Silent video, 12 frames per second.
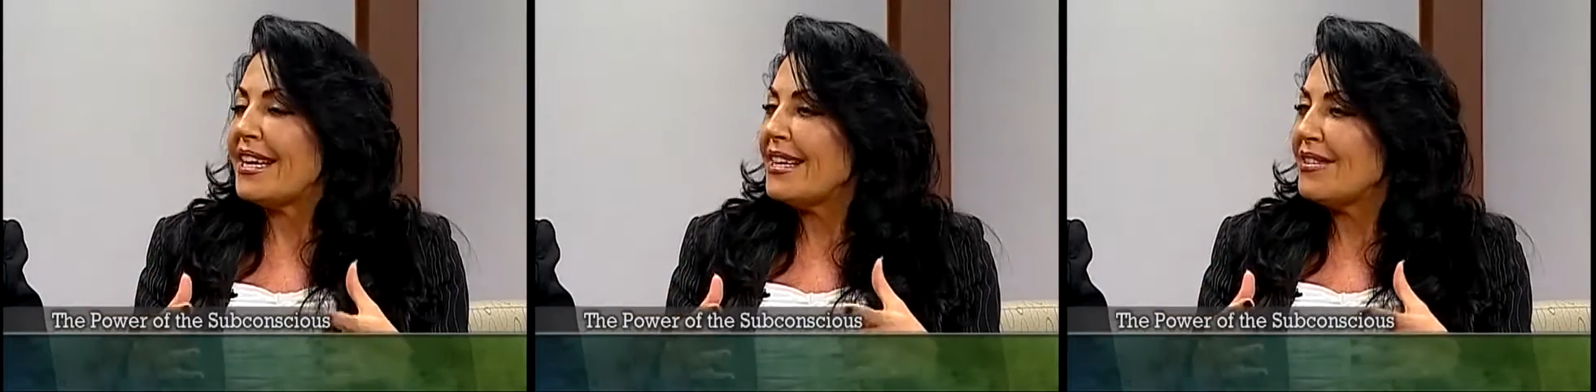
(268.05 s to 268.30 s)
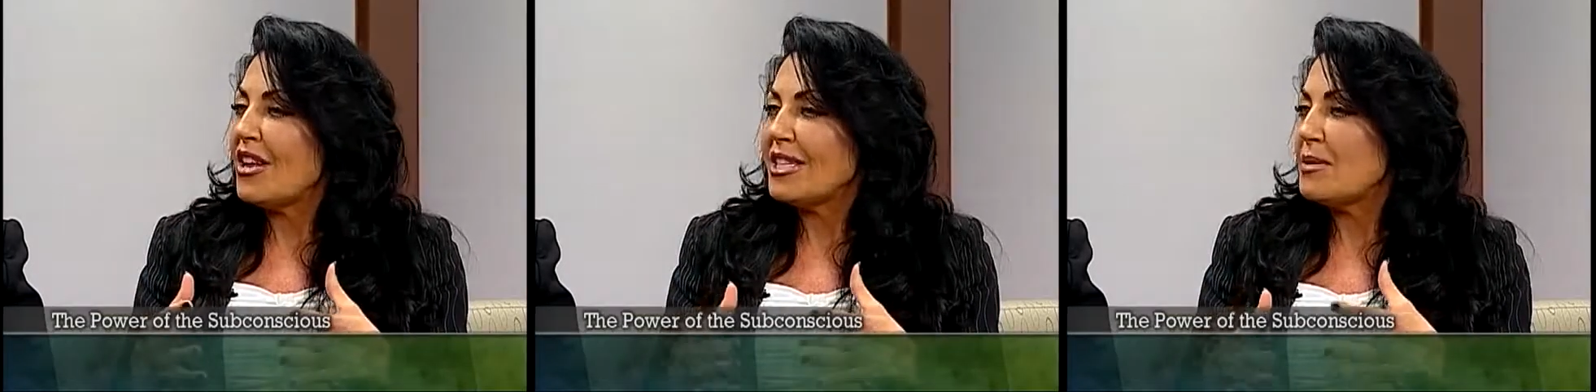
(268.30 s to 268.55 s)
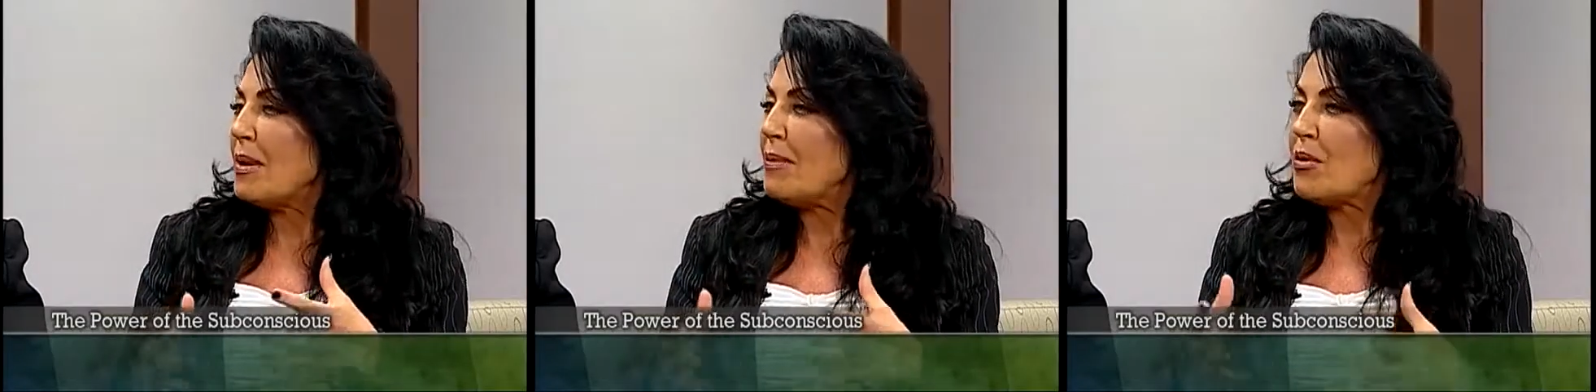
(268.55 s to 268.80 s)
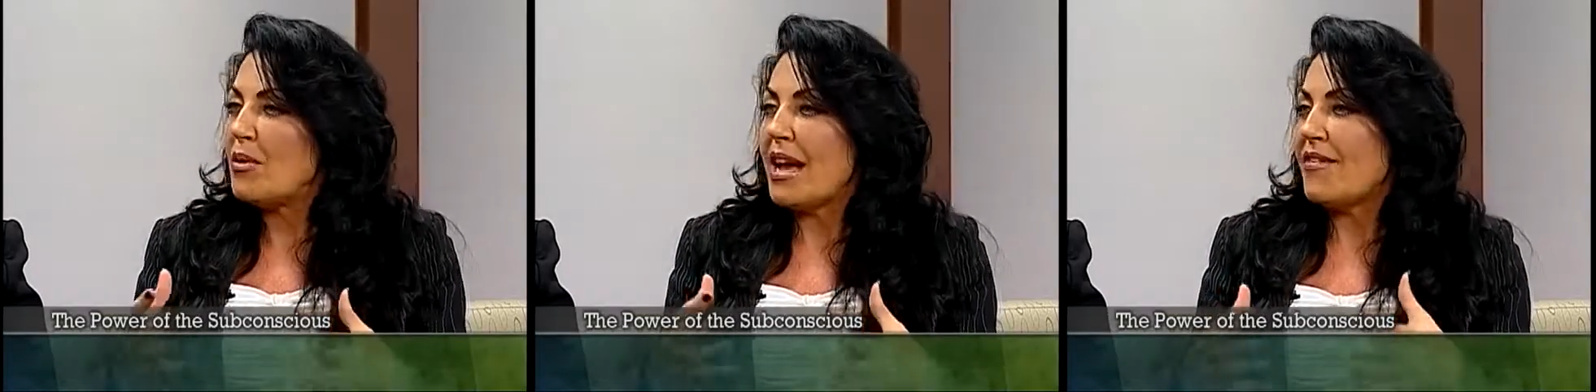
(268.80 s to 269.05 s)
and lots of
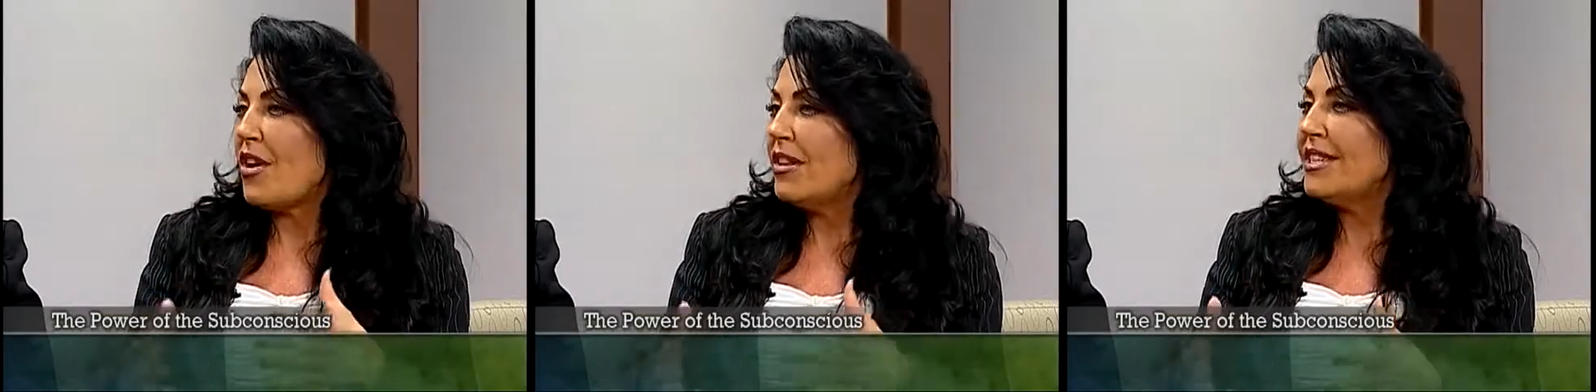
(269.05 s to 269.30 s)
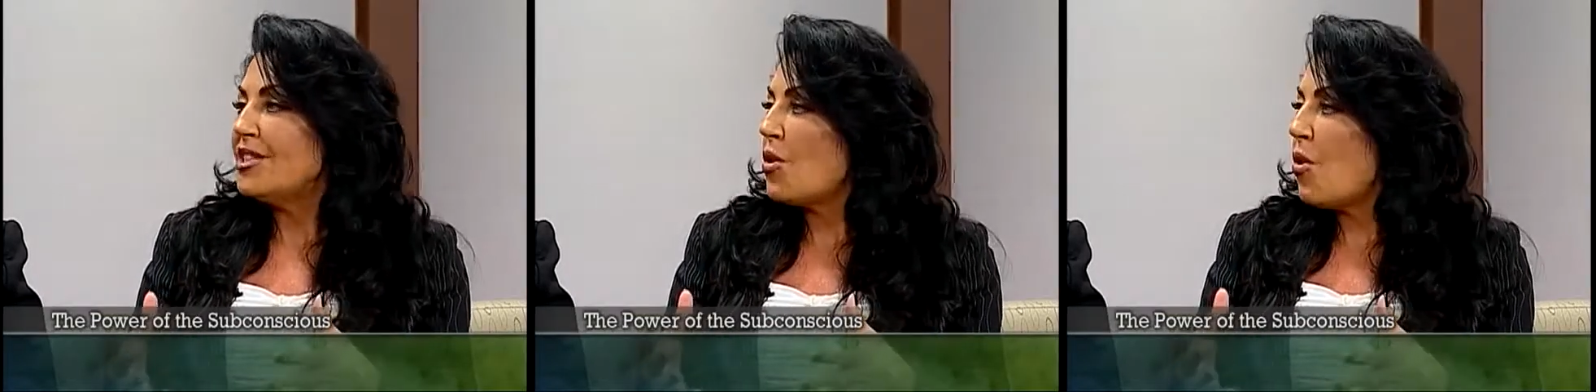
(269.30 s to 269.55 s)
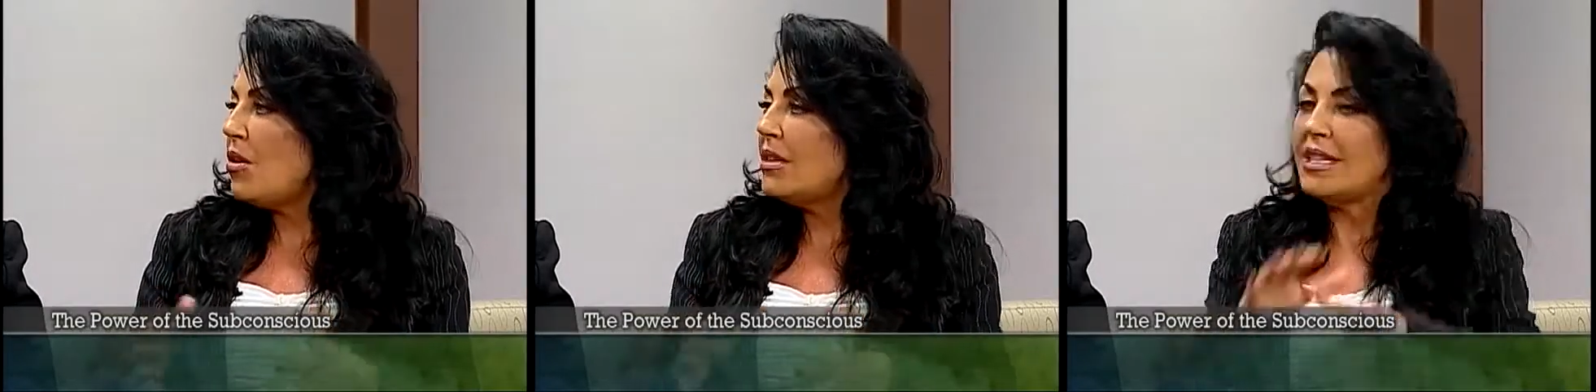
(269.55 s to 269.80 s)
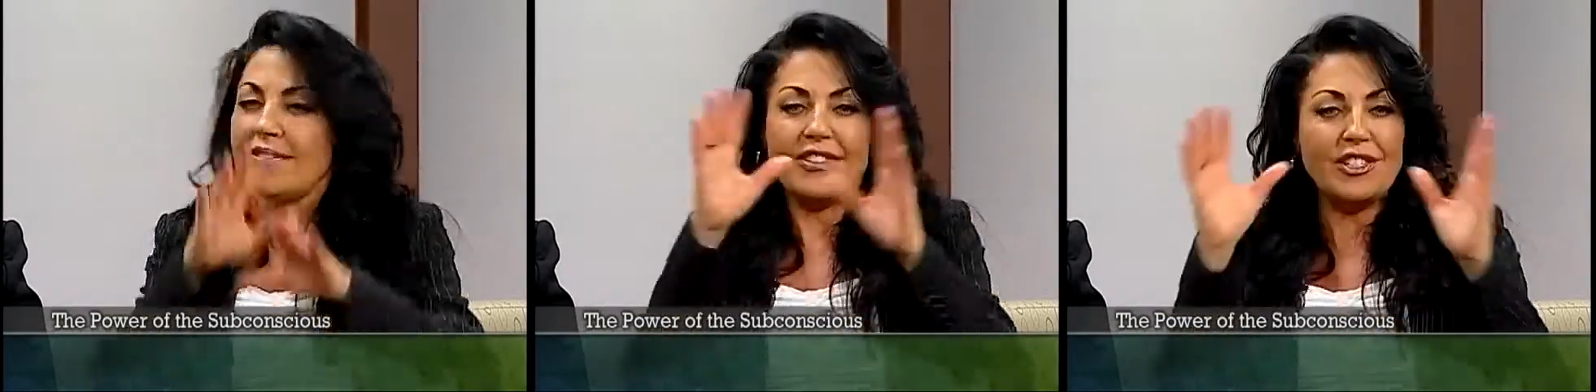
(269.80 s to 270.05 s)
people will have all these goals
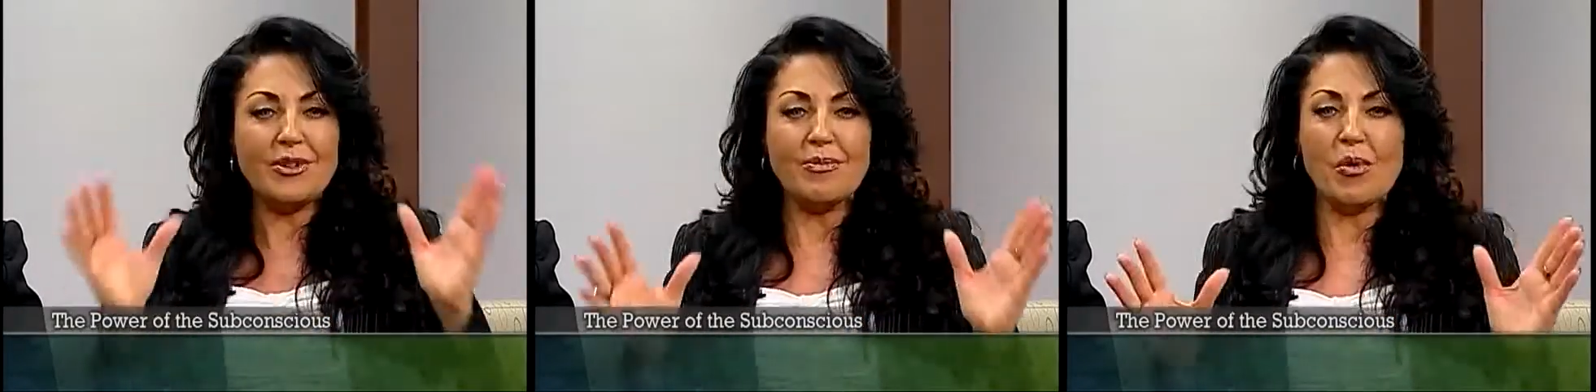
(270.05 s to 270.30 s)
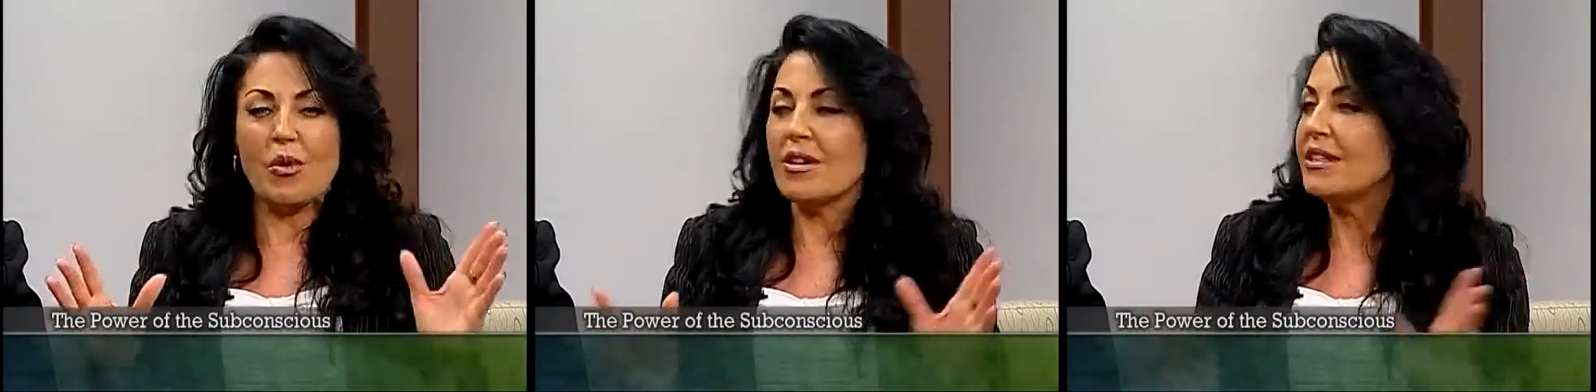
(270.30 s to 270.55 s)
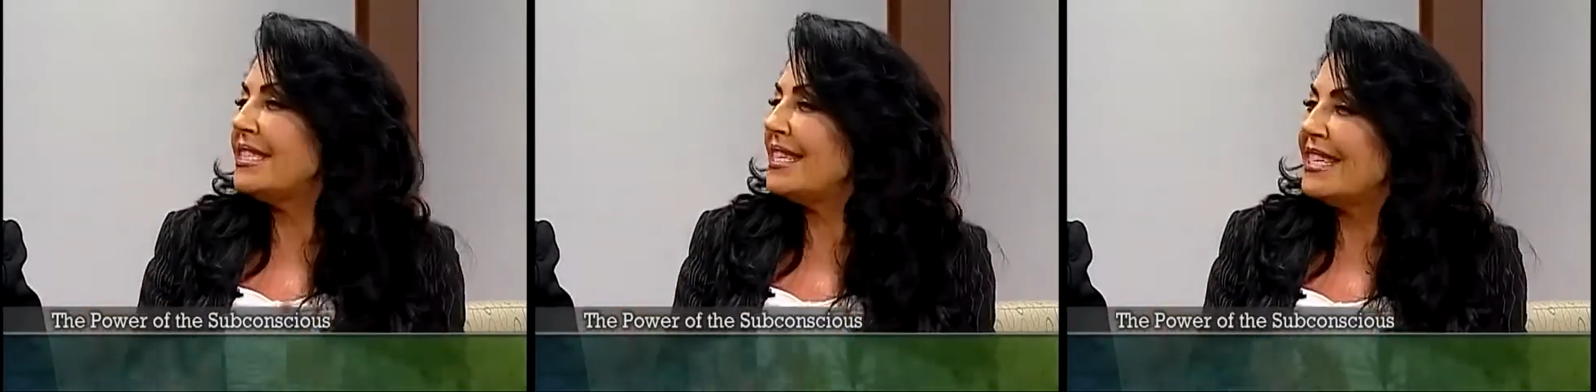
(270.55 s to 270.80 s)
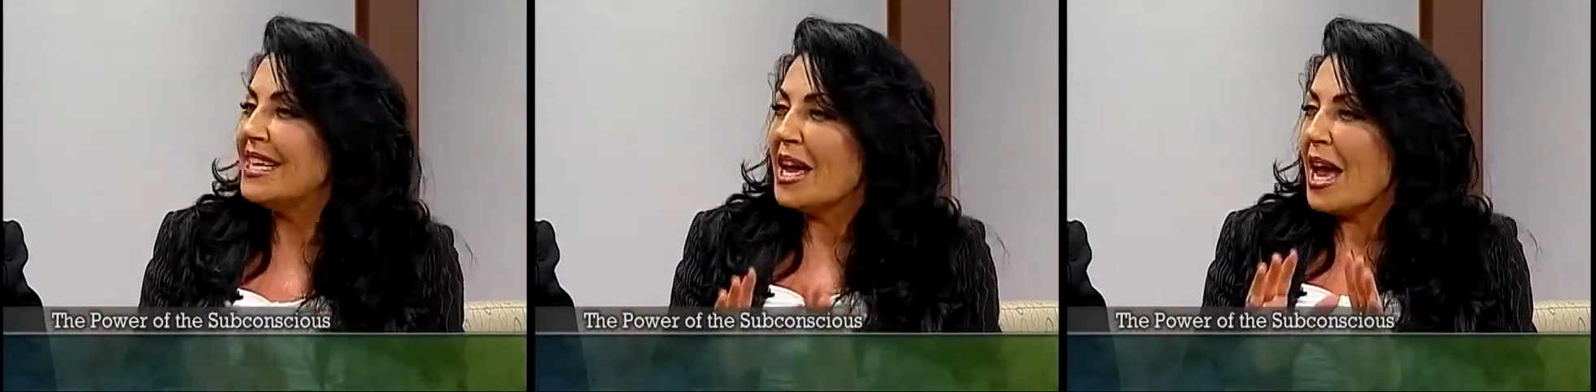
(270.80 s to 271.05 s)
and vision boards and